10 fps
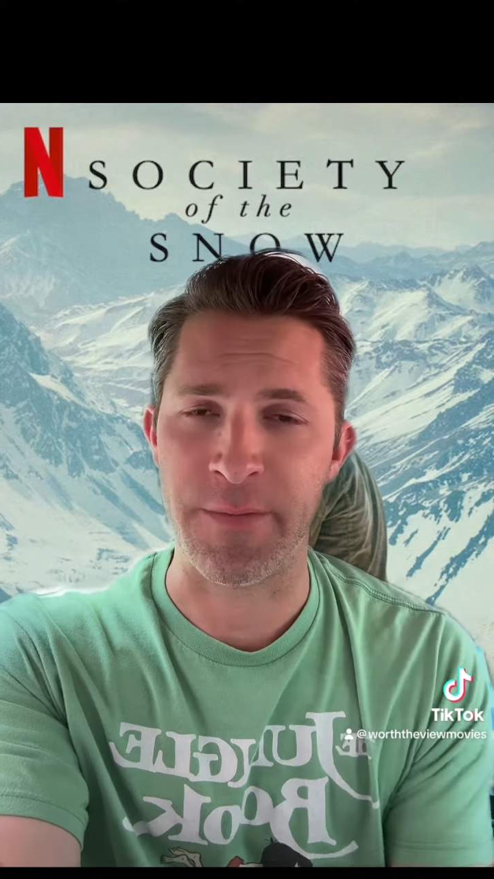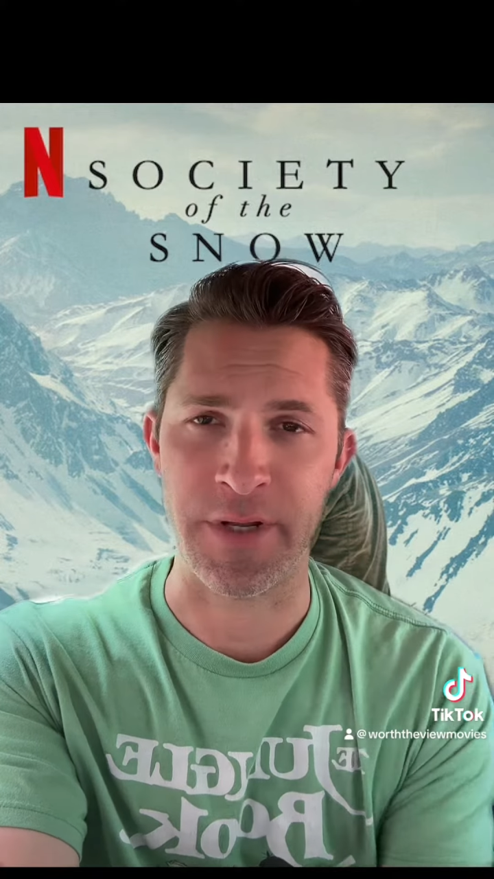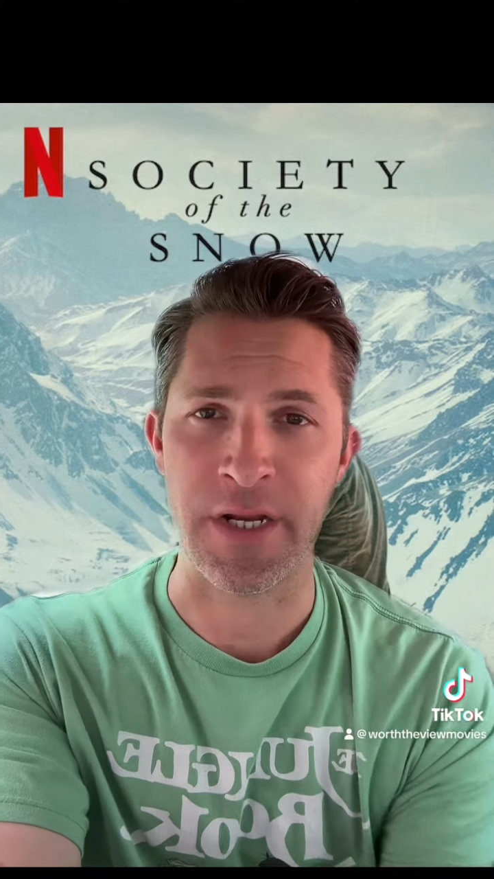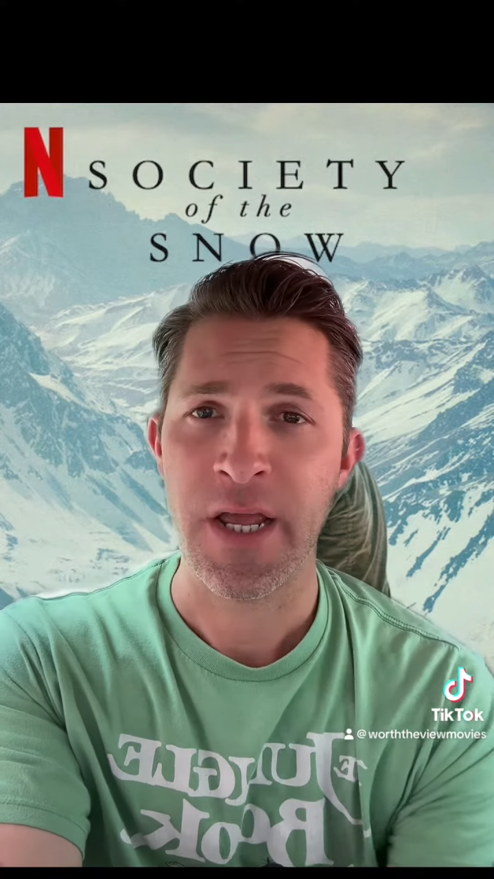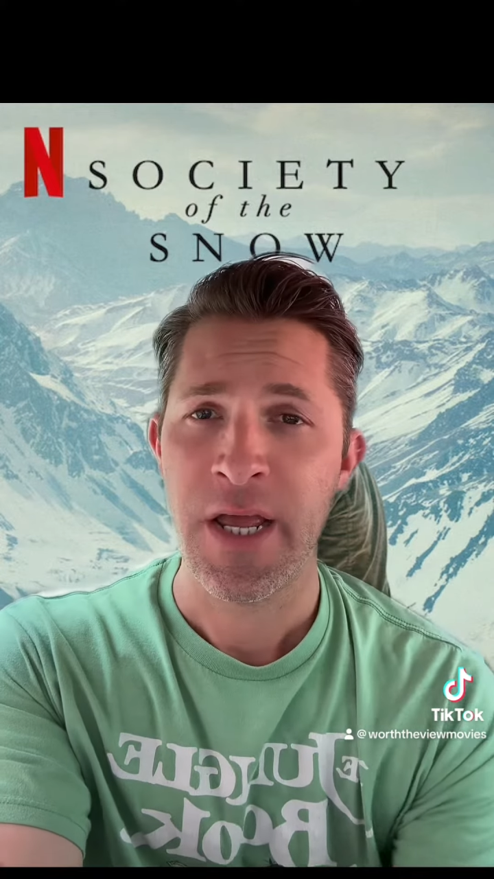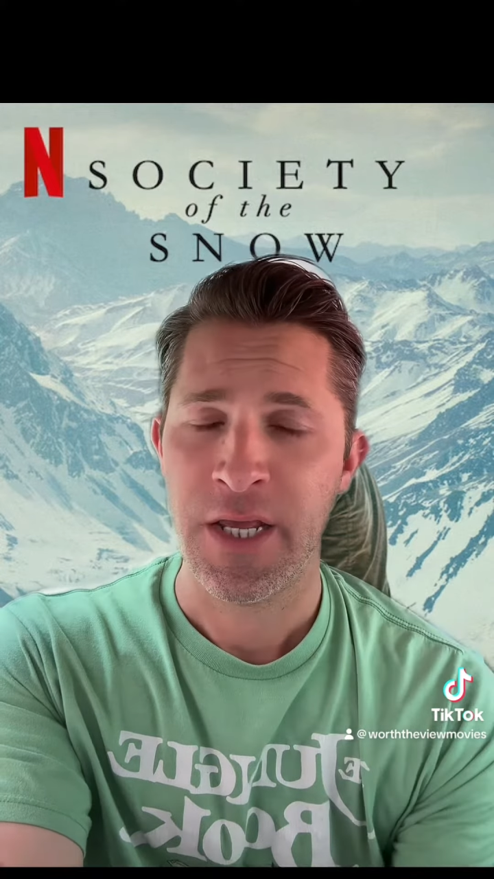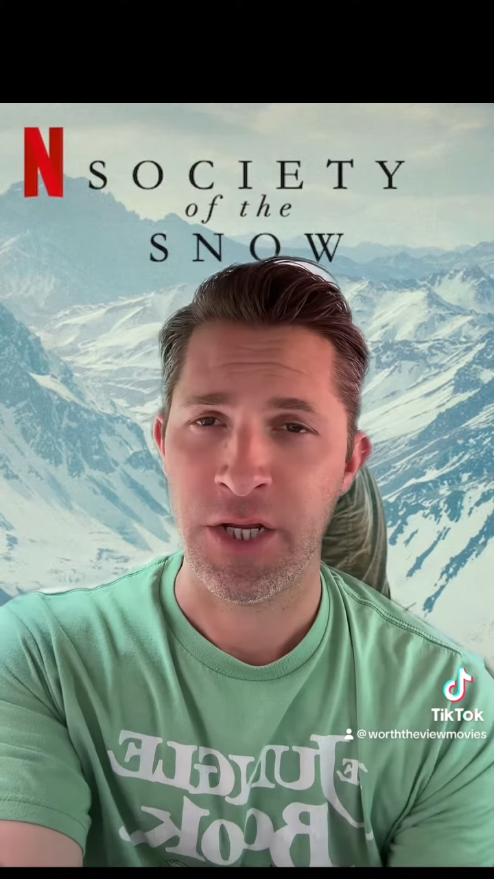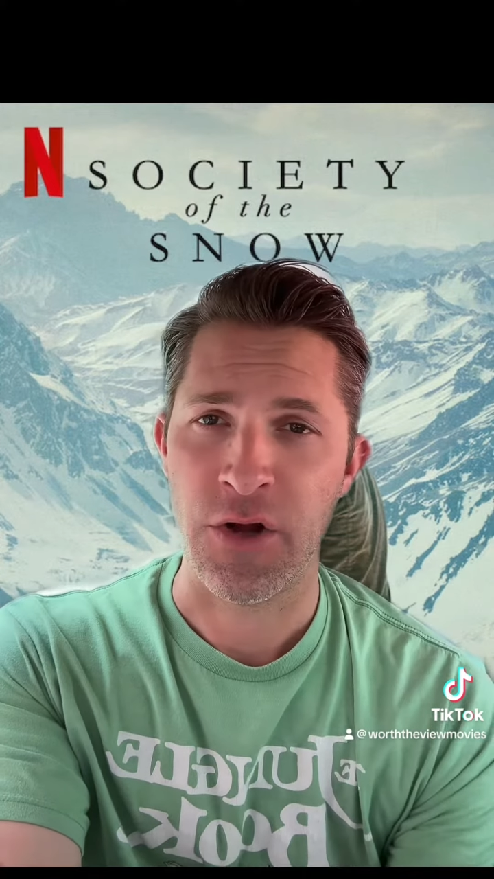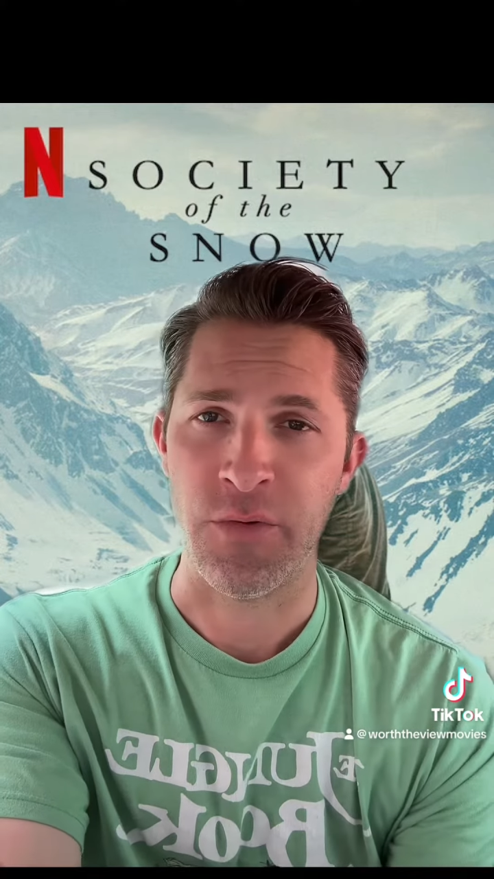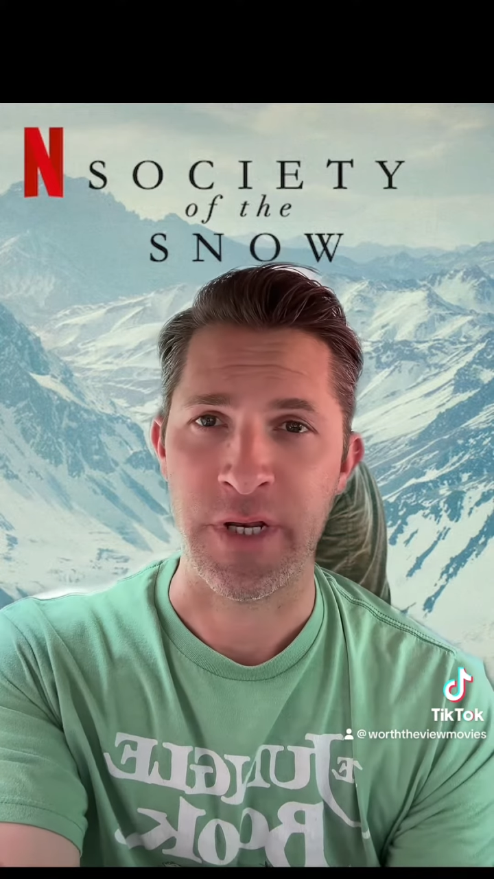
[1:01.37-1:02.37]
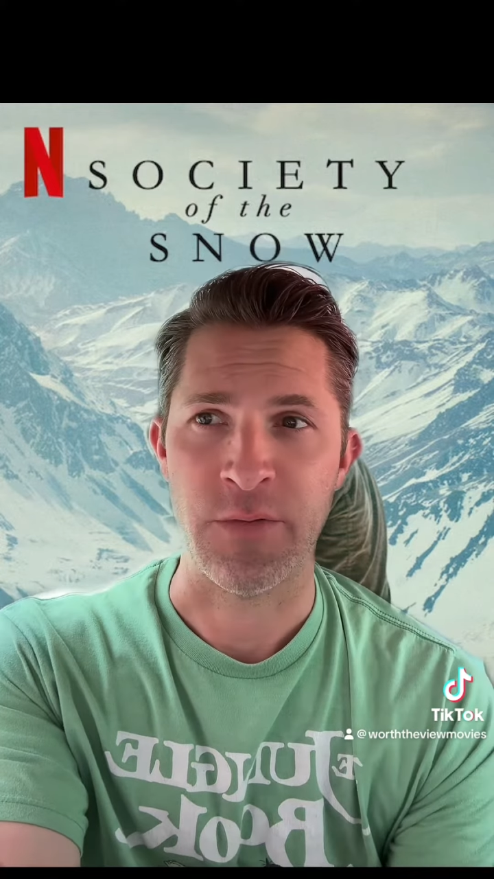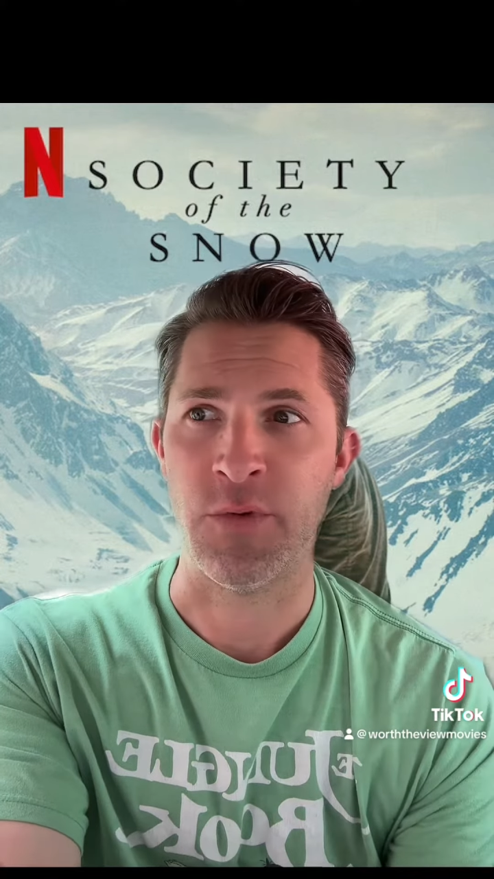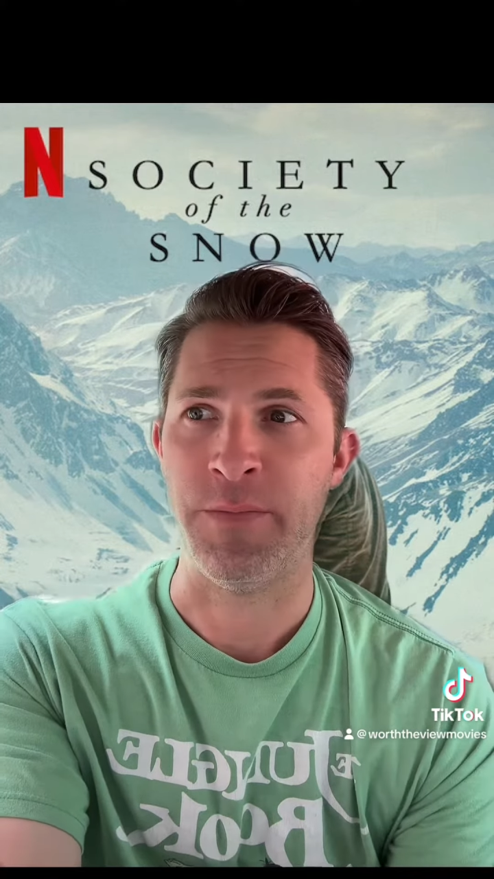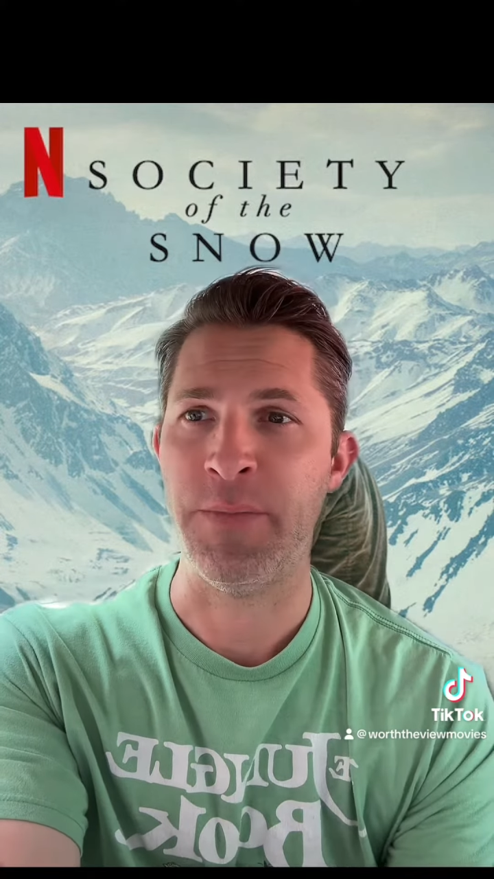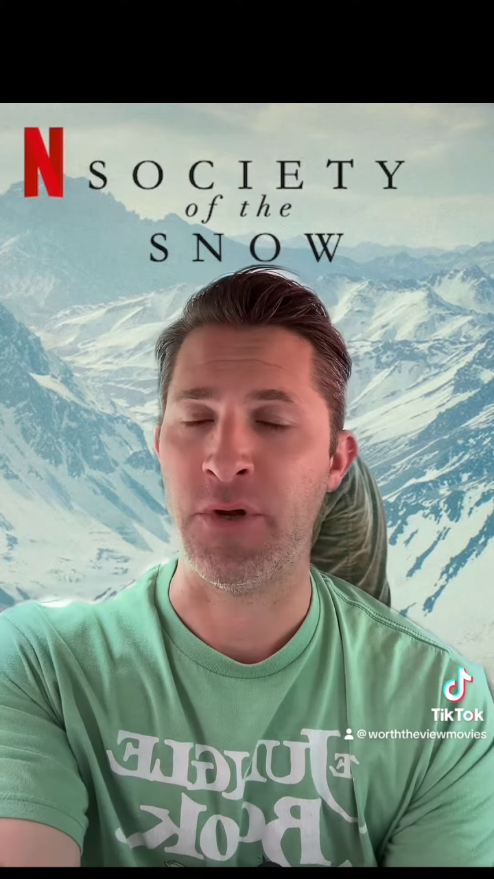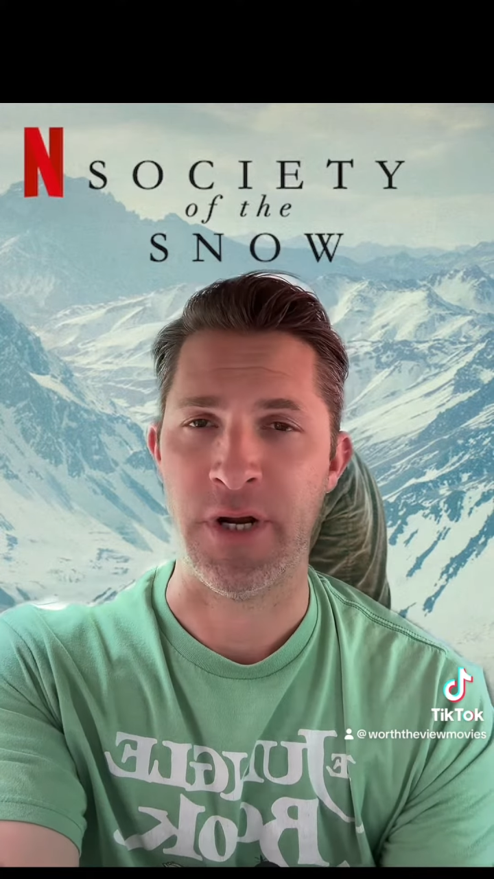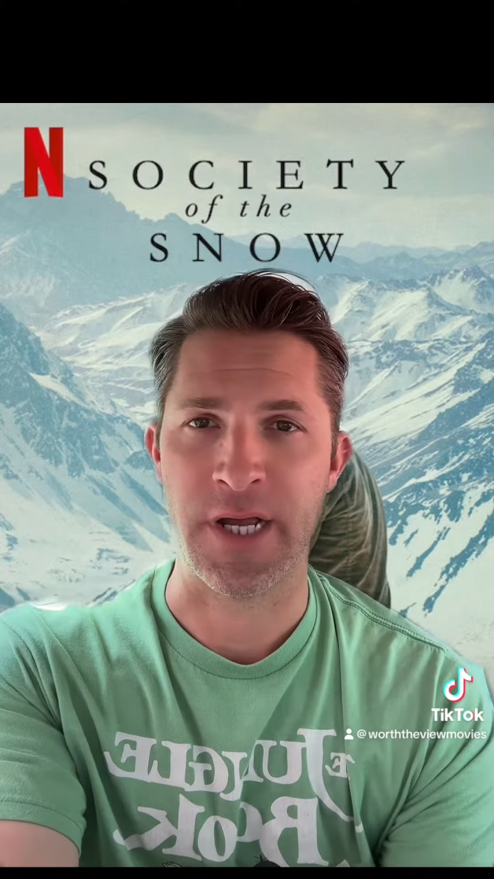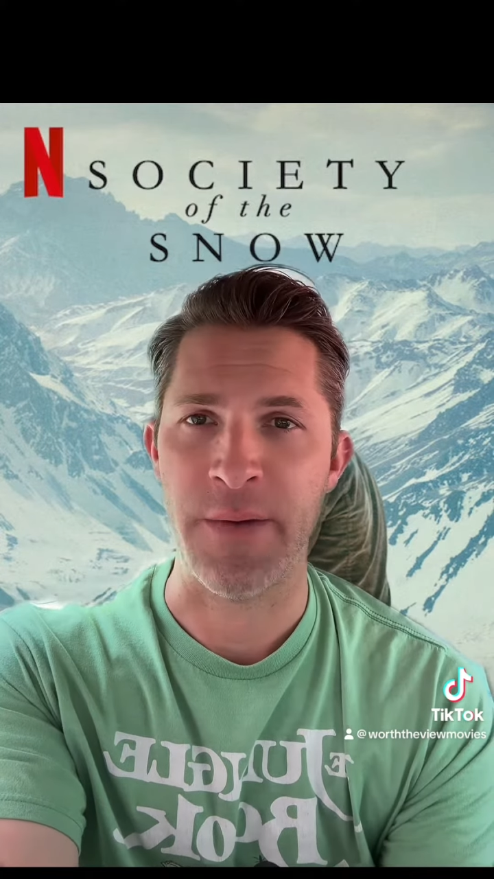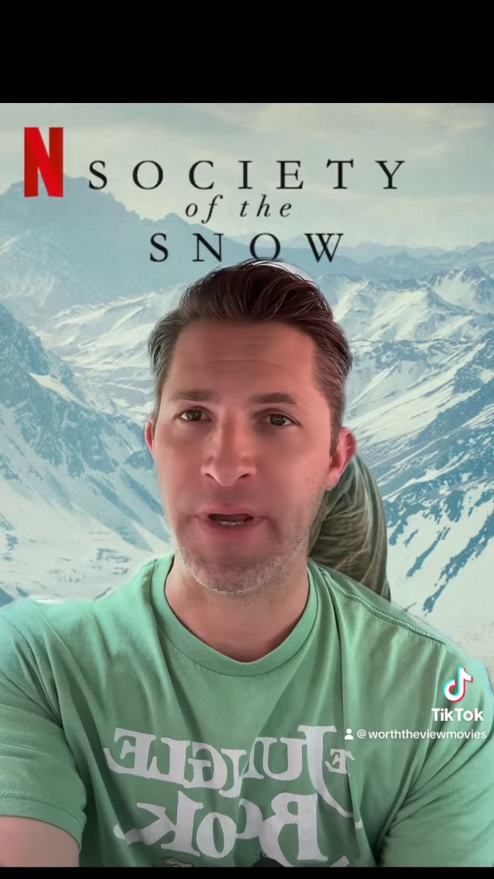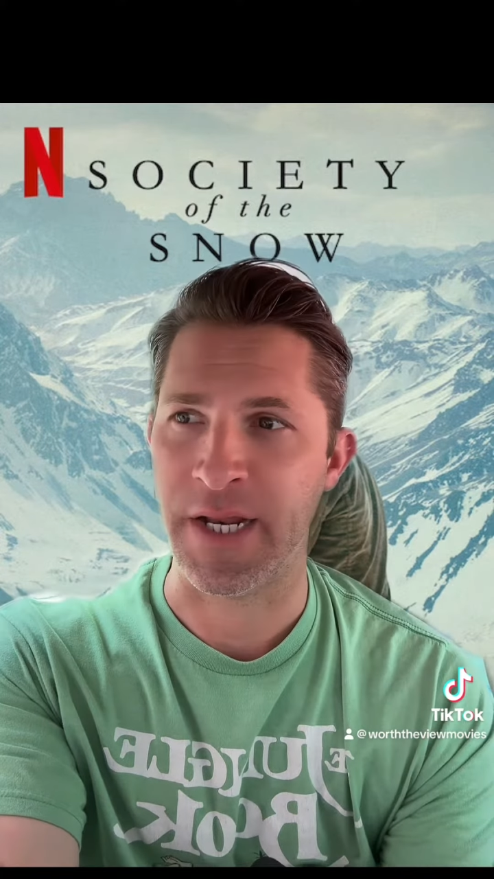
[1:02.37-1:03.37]
And when people aren't
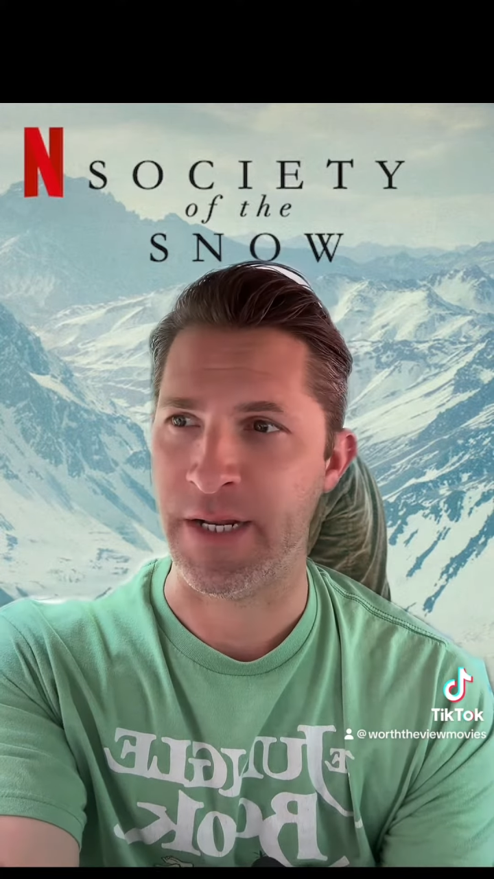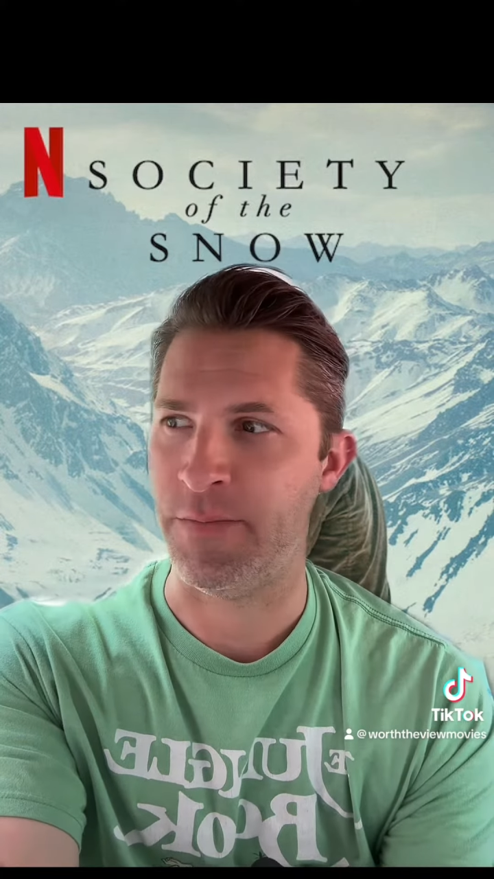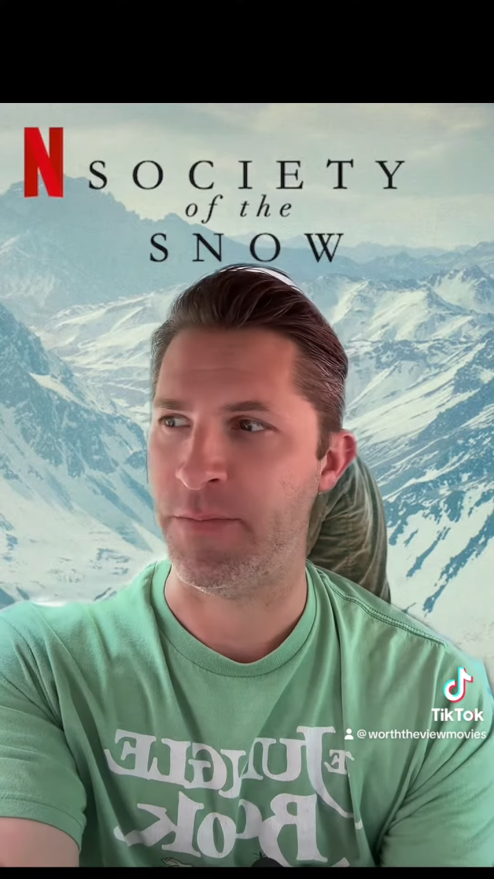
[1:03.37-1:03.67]
coming and it